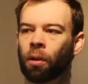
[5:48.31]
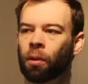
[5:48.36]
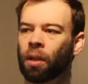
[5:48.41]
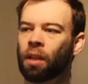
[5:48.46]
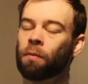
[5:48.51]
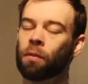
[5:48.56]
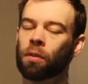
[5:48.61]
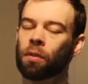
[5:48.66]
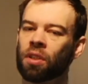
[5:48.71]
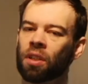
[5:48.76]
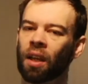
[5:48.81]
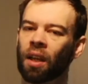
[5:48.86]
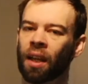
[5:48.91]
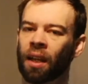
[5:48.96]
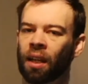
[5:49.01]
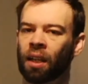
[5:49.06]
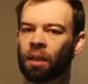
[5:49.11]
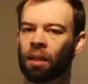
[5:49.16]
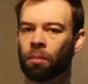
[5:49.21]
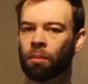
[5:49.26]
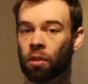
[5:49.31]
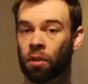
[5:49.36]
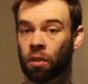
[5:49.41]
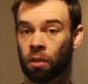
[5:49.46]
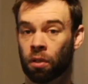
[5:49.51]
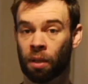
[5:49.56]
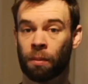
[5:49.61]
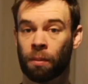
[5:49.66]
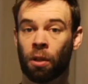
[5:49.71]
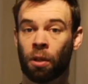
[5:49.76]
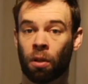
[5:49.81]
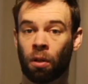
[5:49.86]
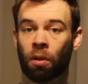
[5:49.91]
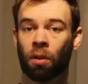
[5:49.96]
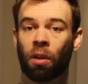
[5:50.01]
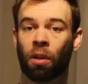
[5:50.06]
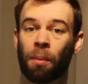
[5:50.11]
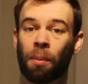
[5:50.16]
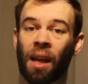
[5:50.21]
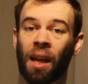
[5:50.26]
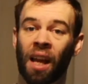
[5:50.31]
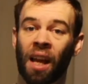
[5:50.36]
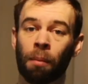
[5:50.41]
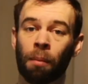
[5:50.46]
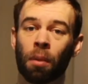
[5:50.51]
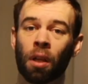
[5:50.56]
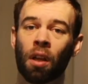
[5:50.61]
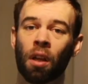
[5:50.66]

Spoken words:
if you sign up to the crypto.com app